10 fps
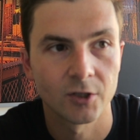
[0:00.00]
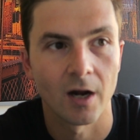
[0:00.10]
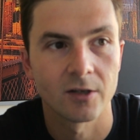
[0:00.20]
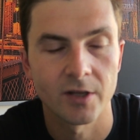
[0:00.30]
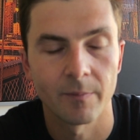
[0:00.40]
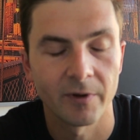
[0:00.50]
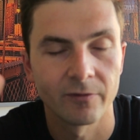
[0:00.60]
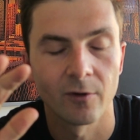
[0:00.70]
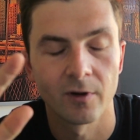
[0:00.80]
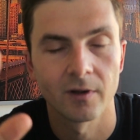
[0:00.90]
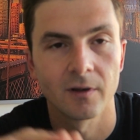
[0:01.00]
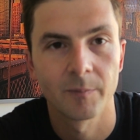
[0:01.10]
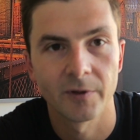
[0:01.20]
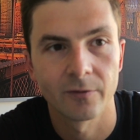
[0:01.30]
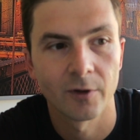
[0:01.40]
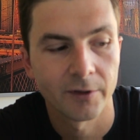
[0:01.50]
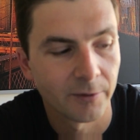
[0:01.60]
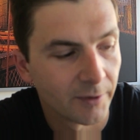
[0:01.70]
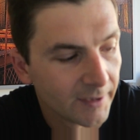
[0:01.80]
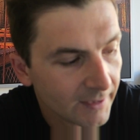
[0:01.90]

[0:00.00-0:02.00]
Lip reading: charge them before you